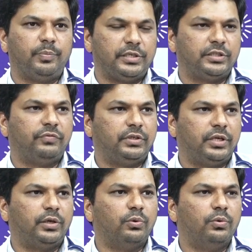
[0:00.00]
the patient with
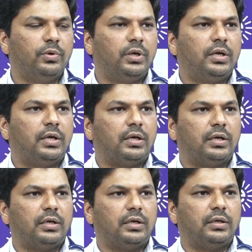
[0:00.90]
dengue.
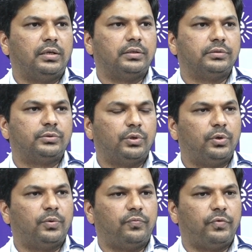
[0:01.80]

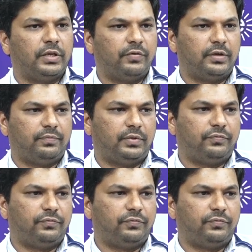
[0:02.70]
So whenever